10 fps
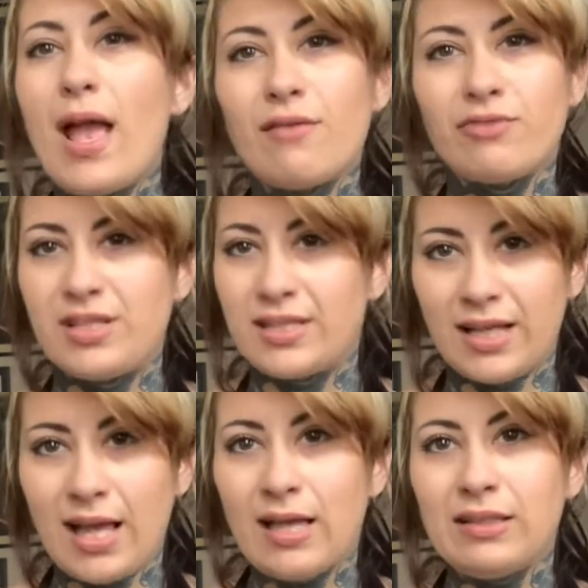Everything
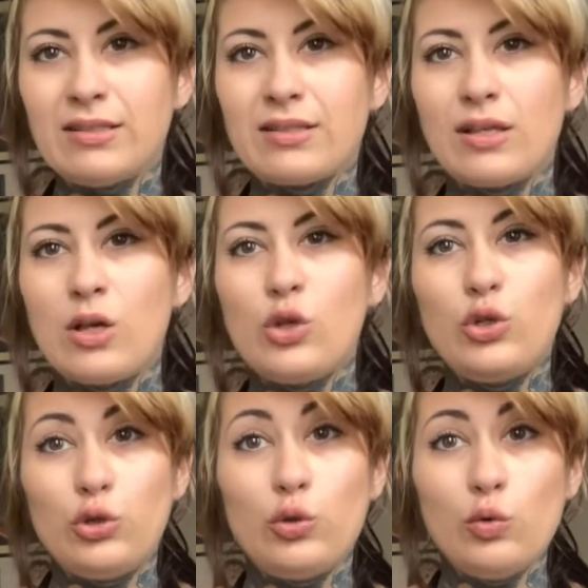ends.
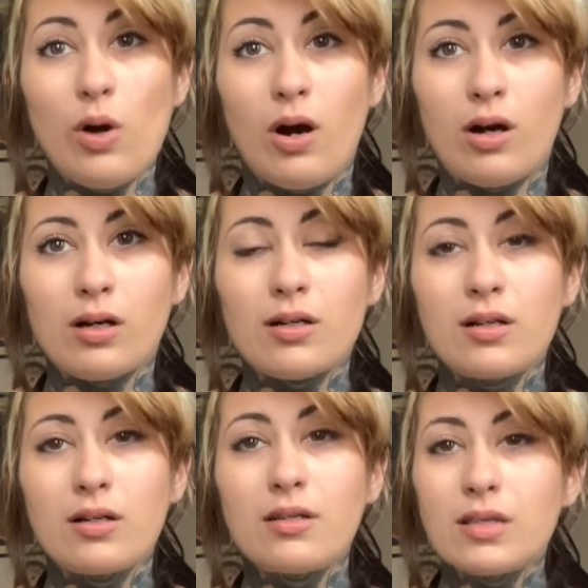You are
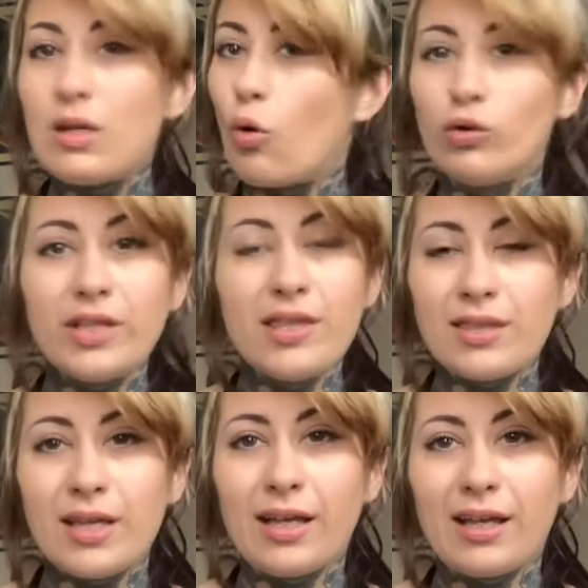the only
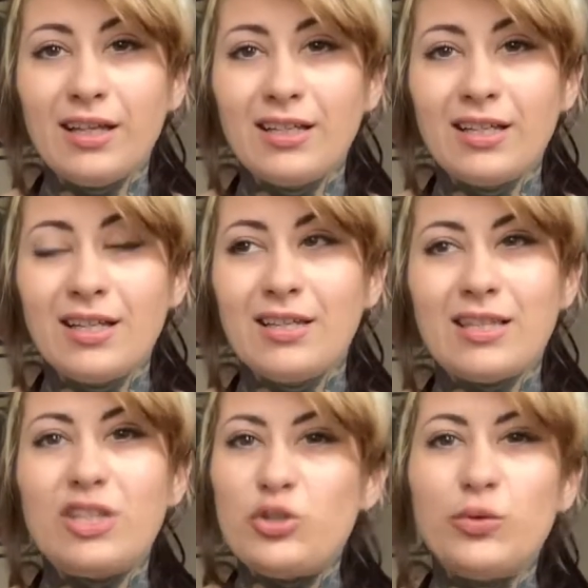thing
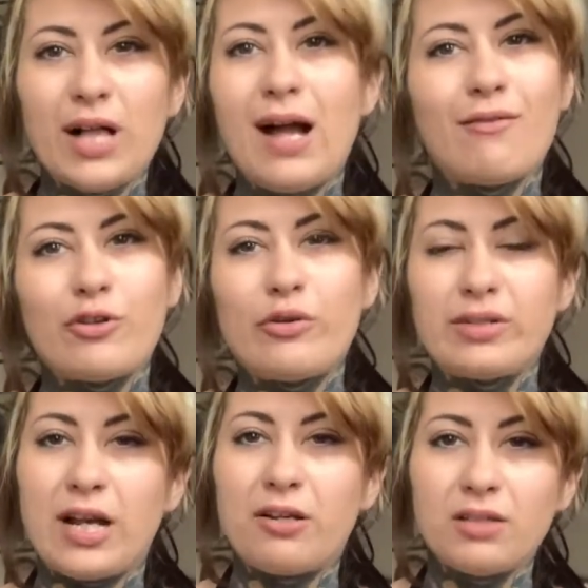that you will have for your
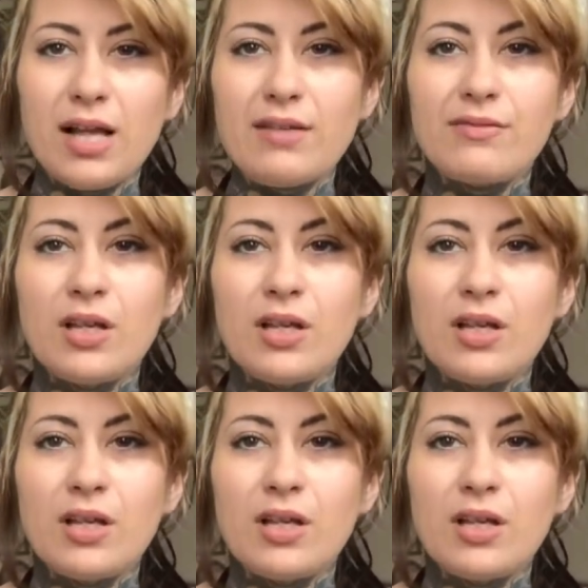entire life.